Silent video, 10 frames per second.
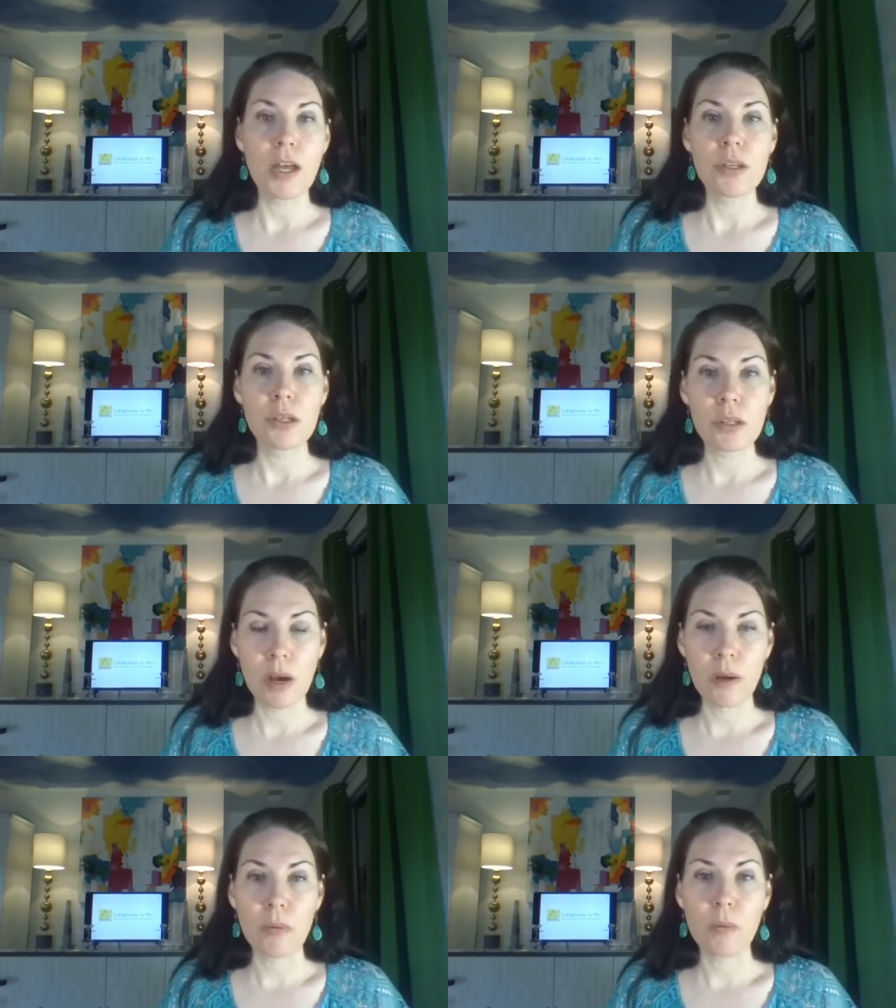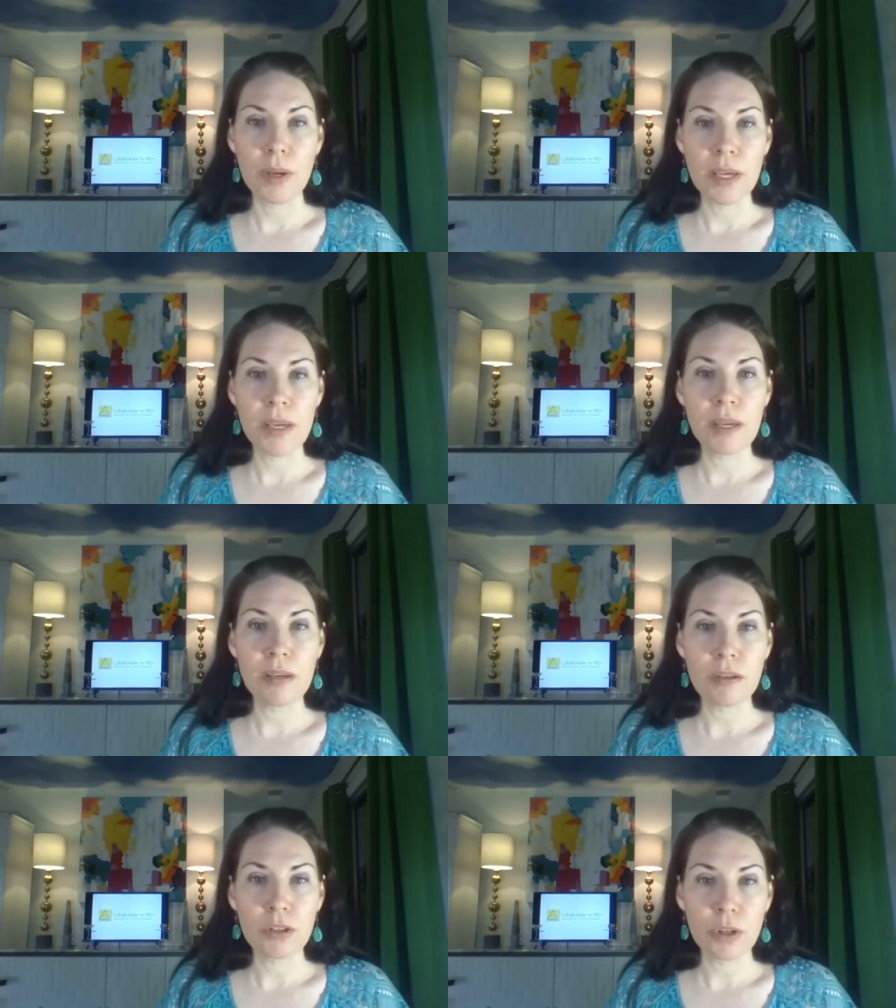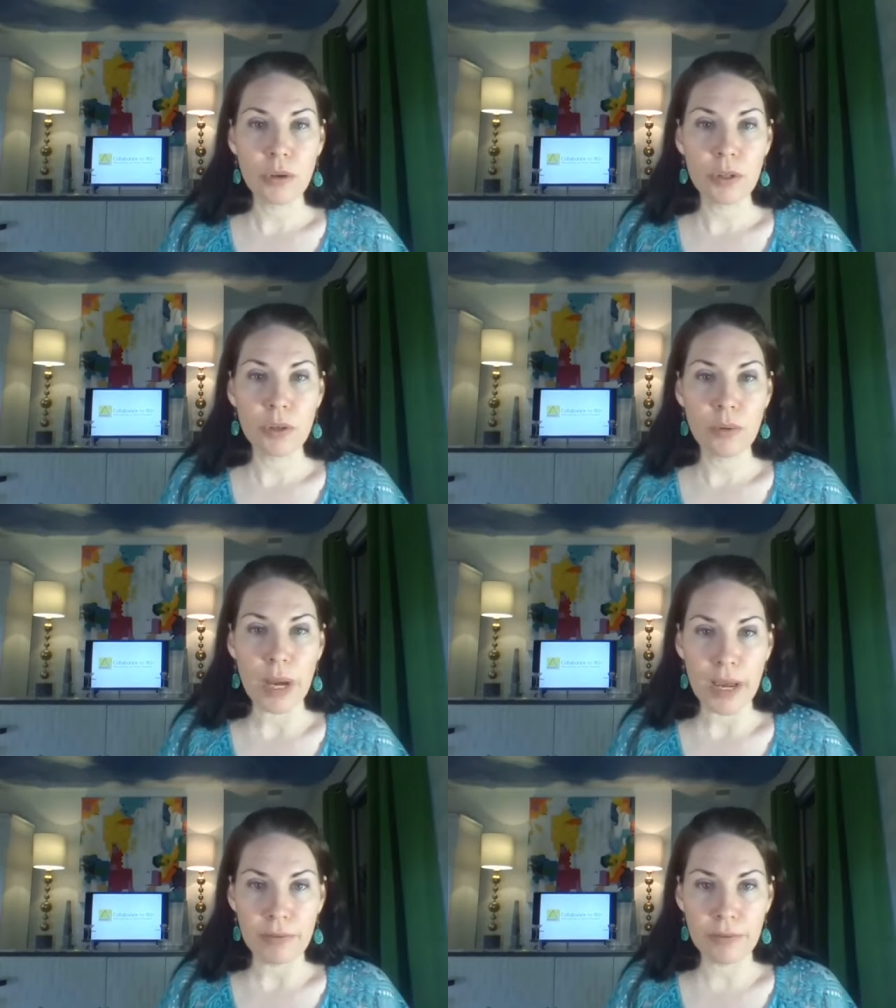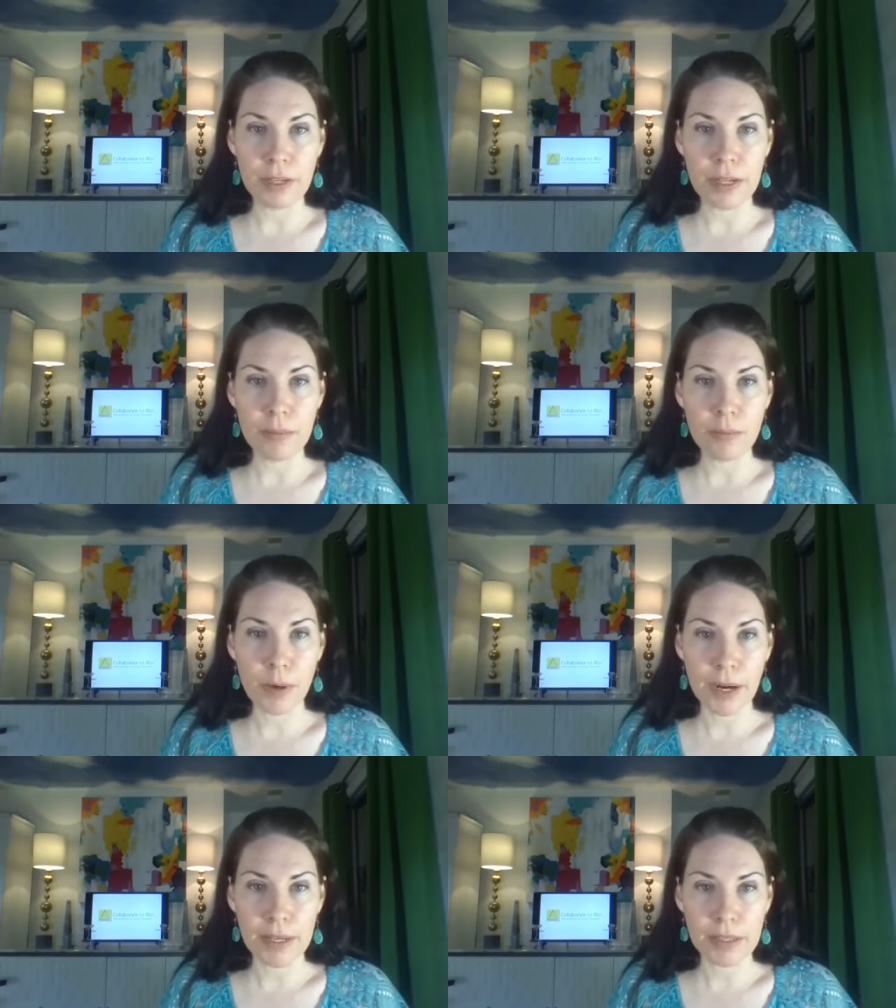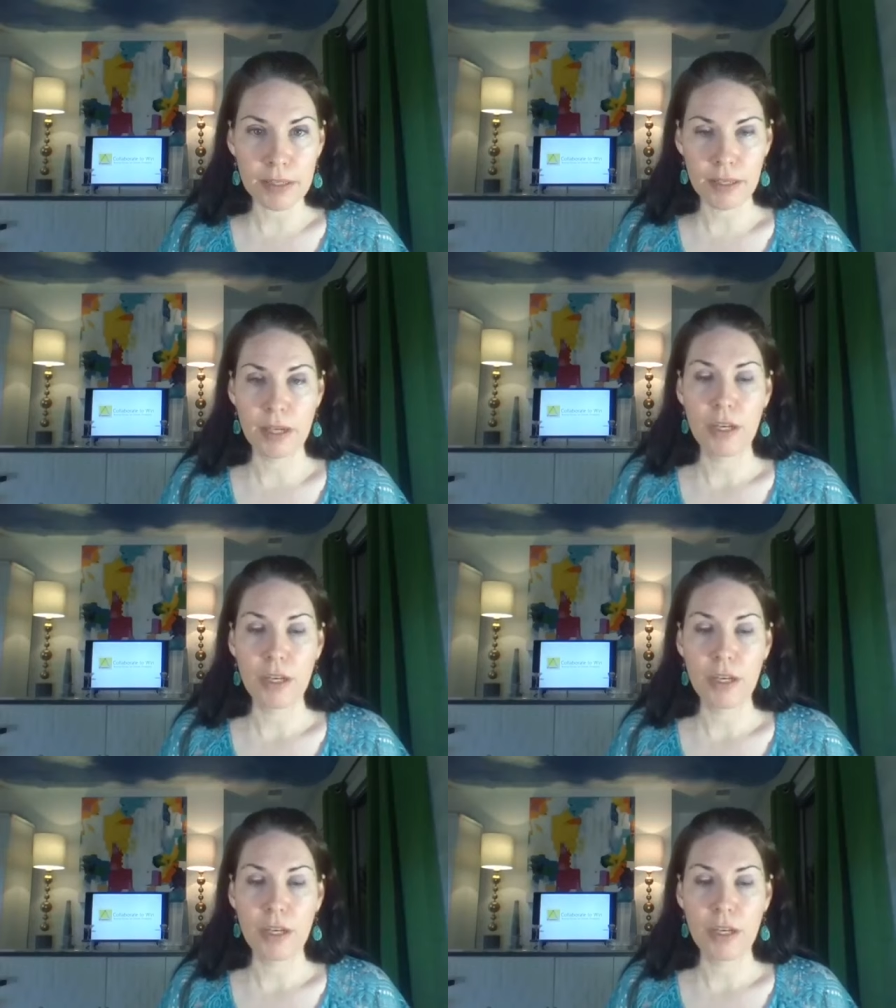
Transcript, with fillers: So we show you every price.